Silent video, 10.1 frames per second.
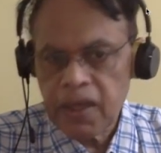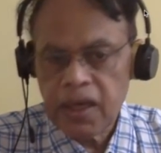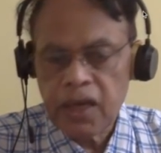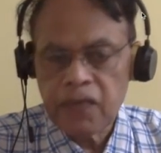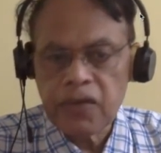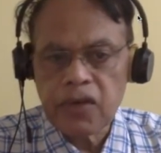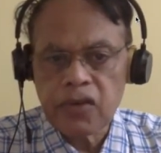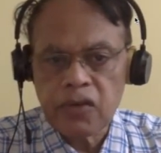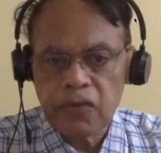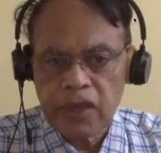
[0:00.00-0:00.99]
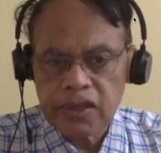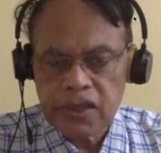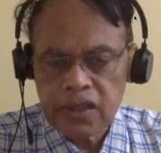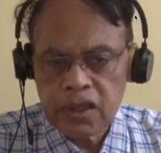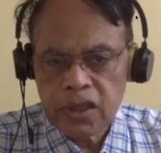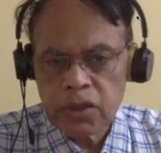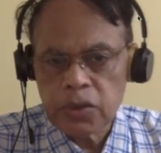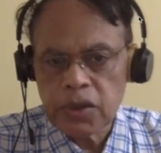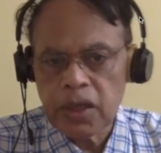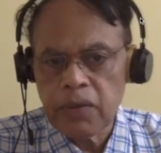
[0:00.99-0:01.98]
If there's infection, you
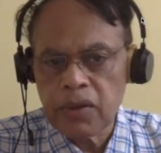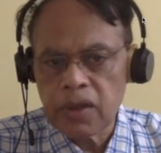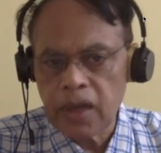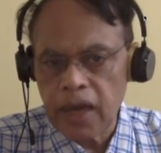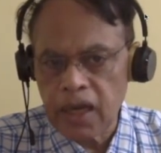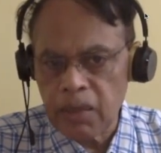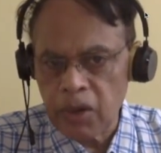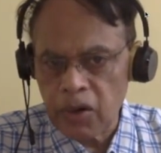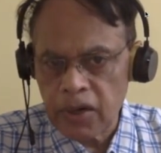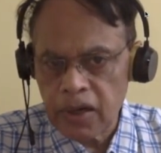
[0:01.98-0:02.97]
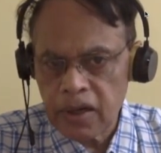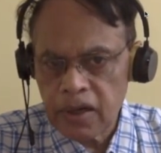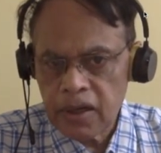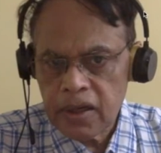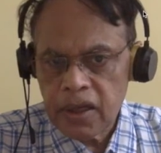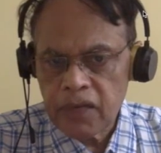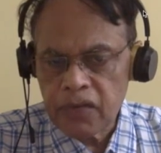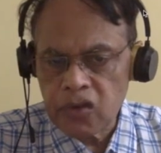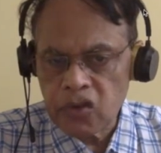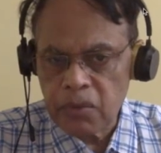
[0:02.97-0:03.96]
treat with the antibiotic. If
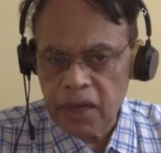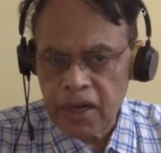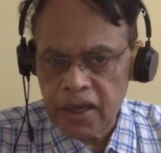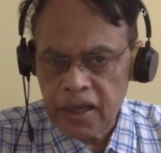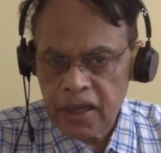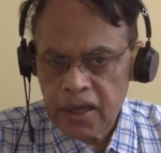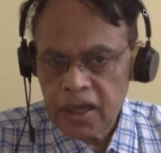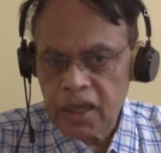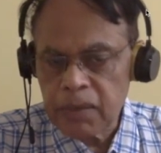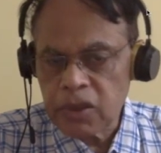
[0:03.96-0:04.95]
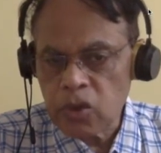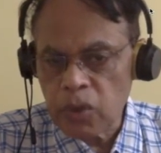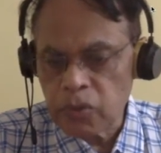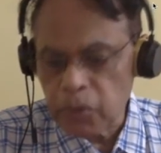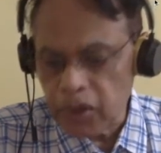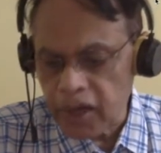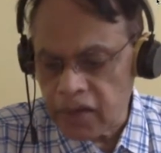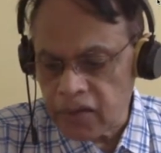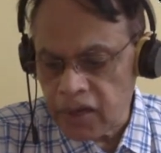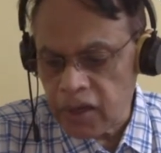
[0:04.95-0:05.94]
there's a bleeding, it may stop
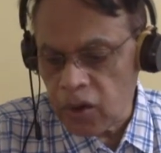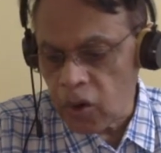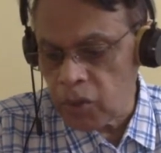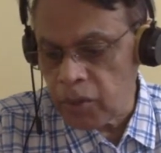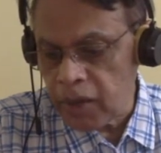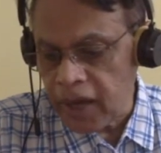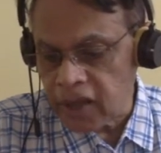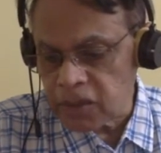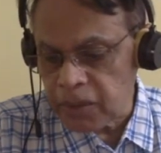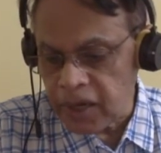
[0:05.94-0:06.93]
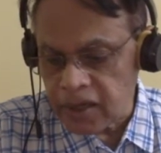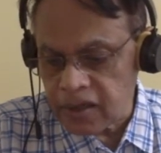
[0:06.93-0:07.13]
spontaneously, or you may aspirate.